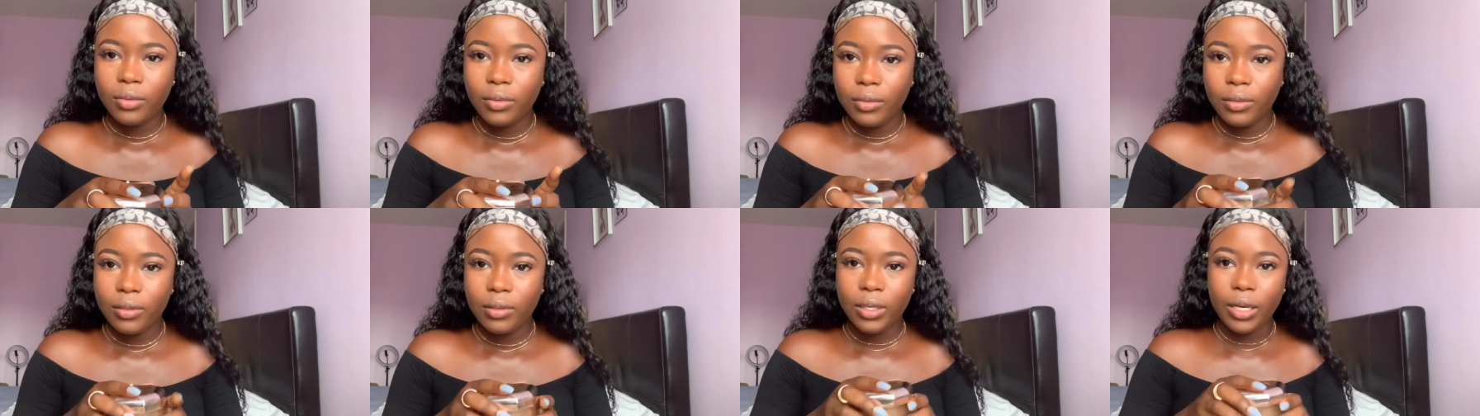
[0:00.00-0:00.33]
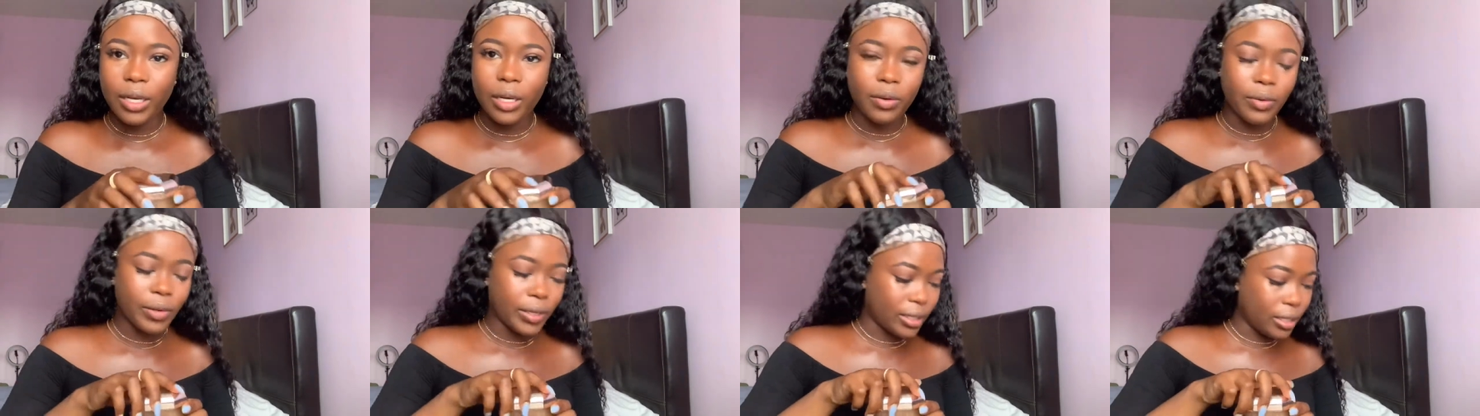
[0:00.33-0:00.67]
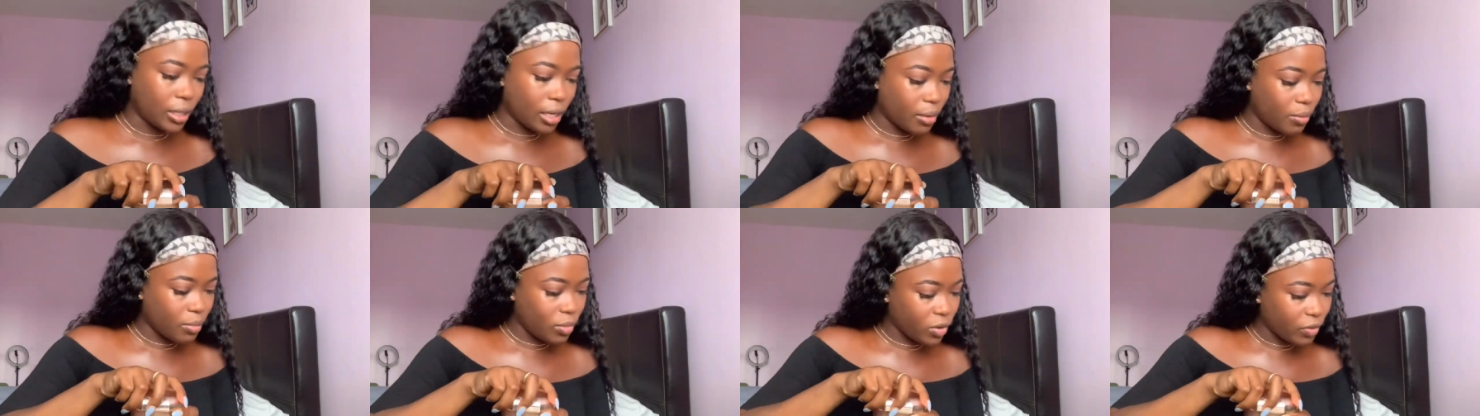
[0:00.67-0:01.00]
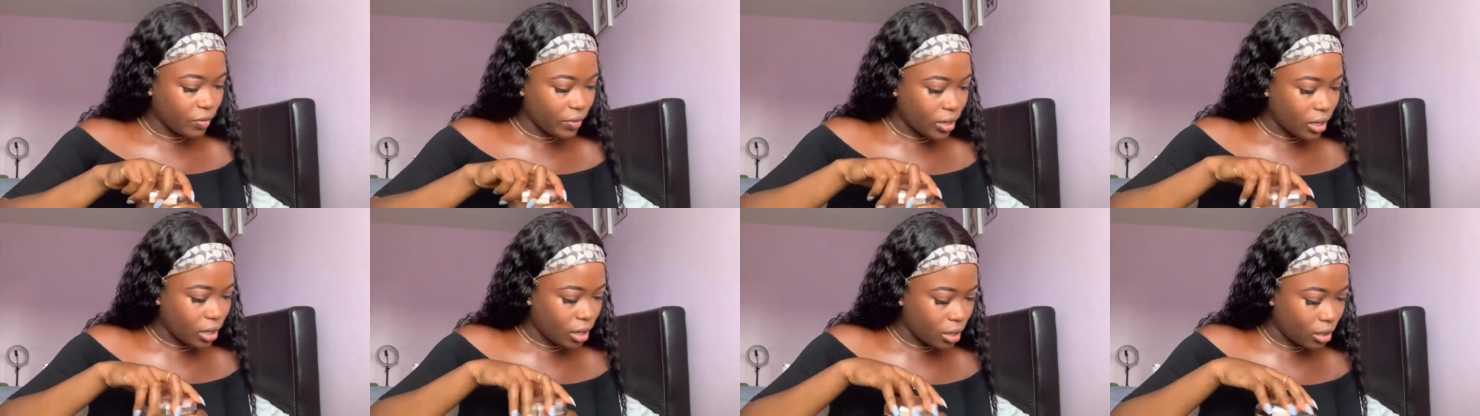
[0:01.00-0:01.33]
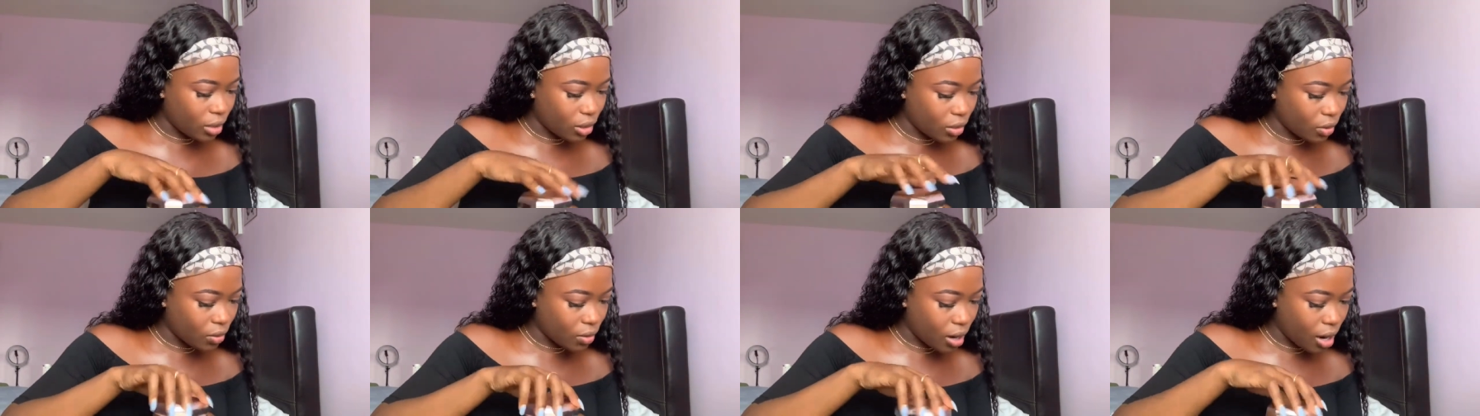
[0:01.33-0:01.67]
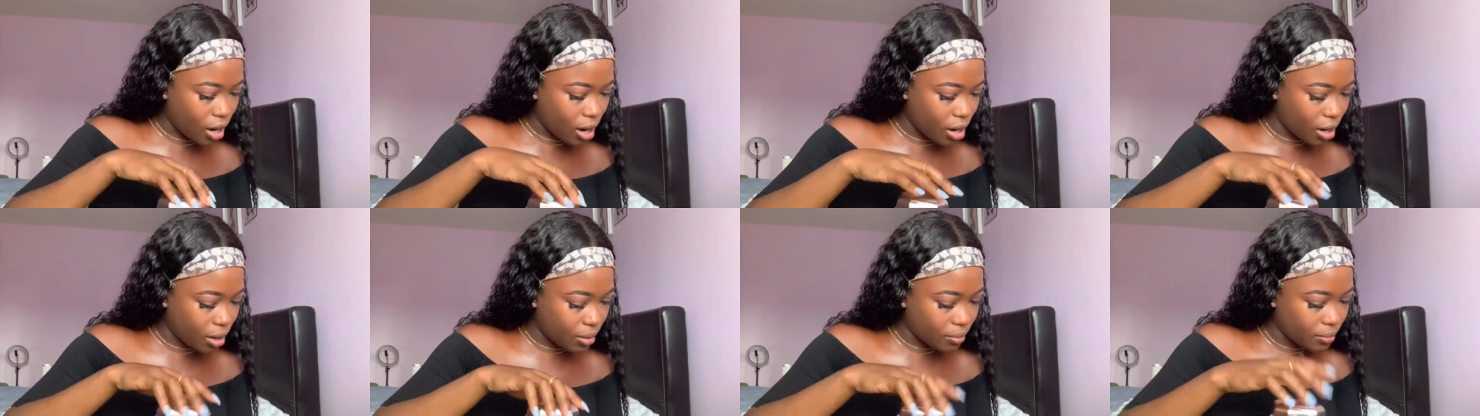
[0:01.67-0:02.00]
So anyways, yeah, moving on now.
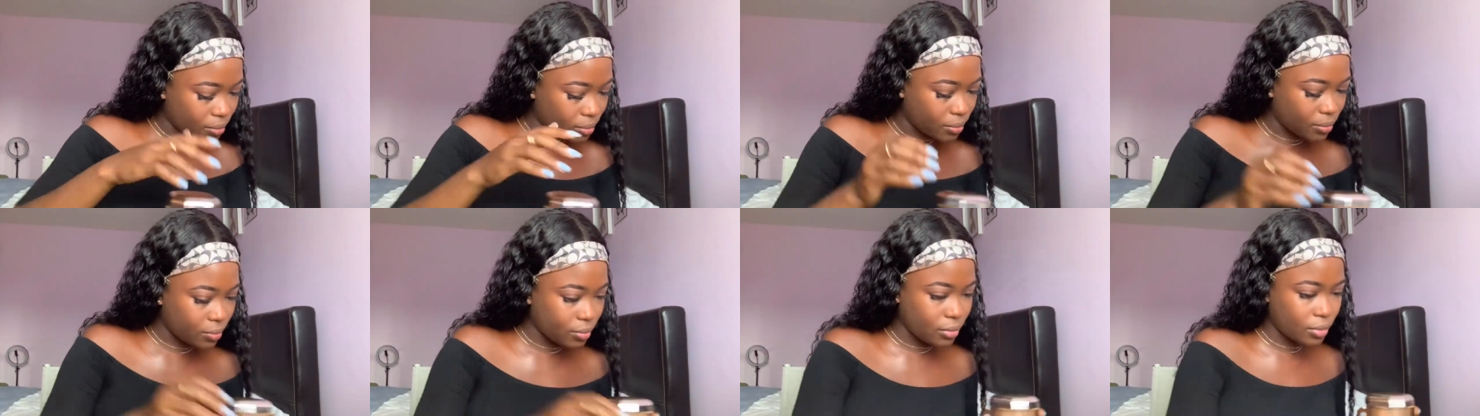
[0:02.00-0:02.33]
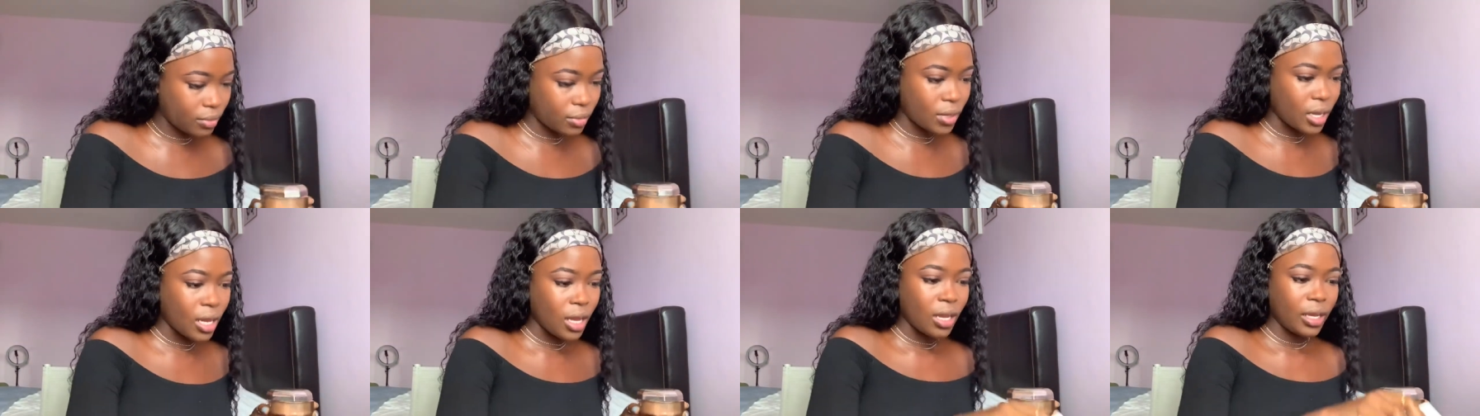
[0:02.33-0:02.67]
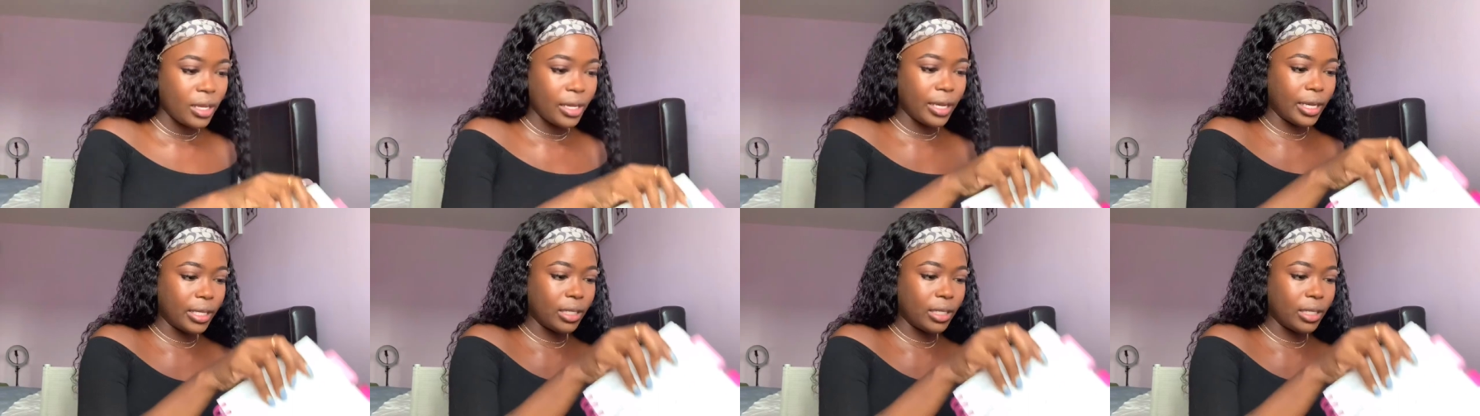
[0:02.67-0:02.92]
Yeah,